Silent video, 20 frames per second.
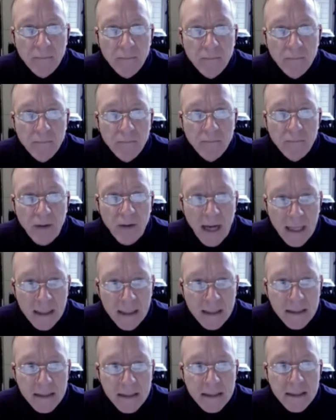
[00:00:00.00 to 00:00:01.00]

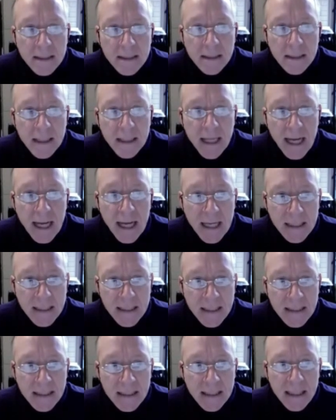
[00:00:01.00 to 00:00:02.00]
Violence casts
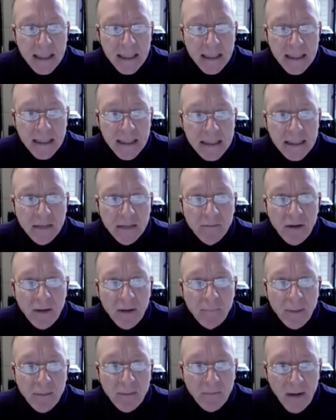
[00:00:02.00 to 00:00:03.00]
itself out
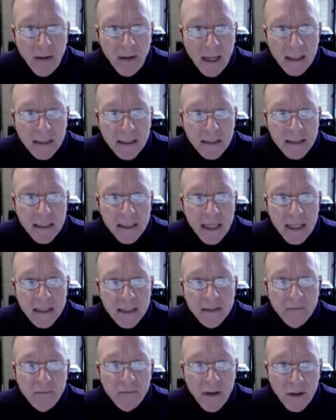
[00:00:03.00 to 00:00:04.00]
by violence as the
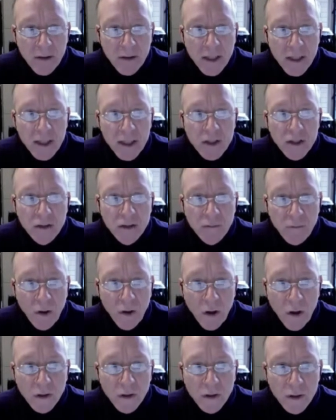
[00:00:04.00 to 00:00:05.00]
foundation of
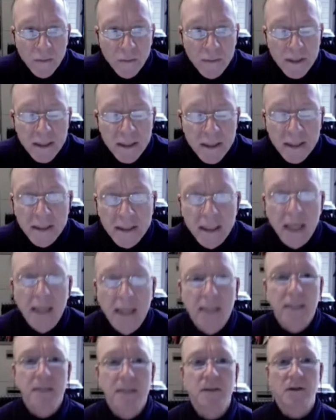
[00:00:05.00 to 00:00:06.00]
all human
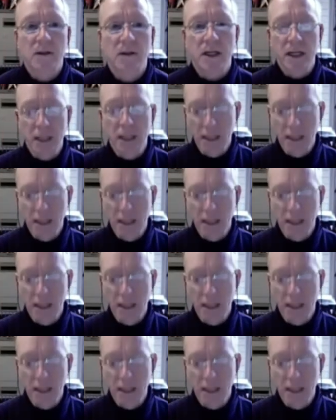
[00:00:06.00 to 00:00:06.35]
societies. Okay.